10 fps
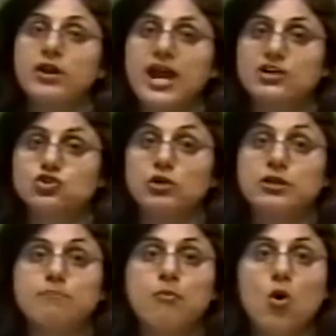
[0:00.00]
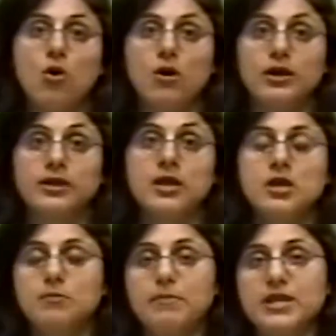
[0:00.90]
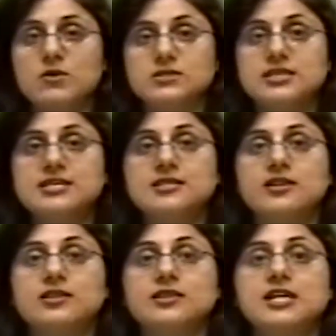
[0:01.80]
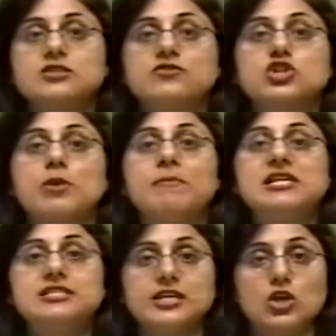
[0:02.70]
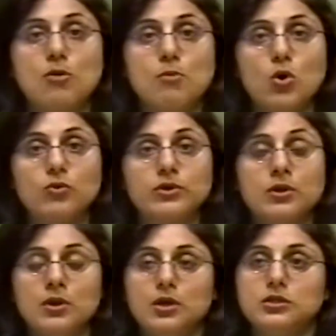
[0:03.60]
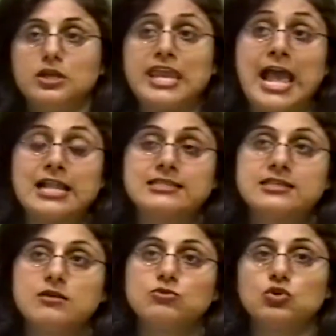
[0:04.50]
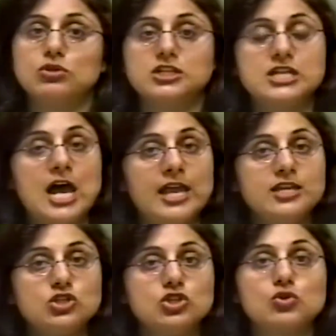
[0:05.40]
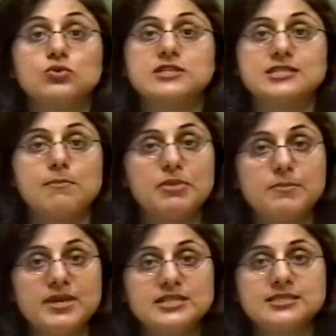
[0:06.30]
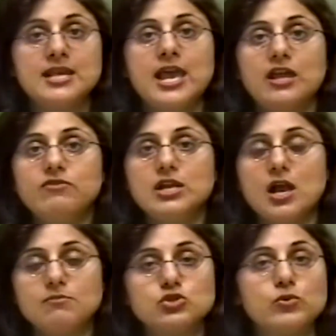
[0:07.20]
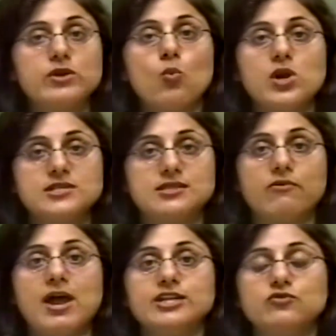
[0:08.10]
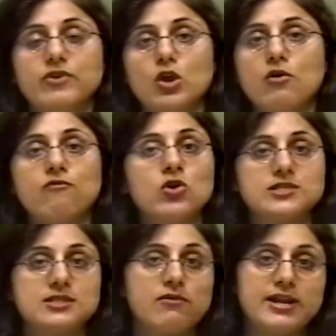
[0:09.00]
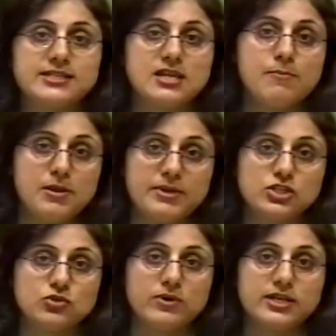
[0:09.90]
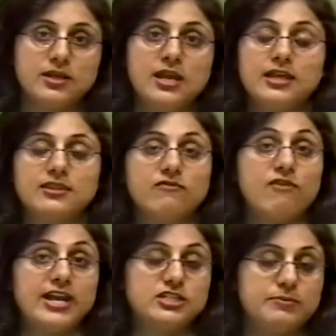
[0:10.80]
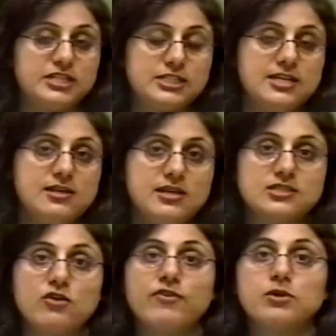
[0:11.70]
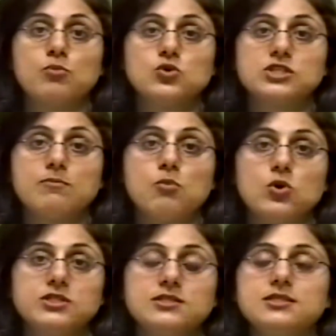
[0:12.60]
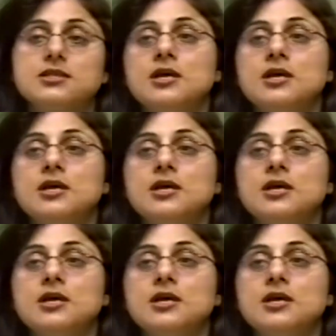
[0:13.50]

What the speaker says: are actually born, because these are the things which are building your bone. The calcium through the diet, through the supplements, and we'll come to it, what is the right way or what is the right supplement to it. Then vitamin D is of utmost importance.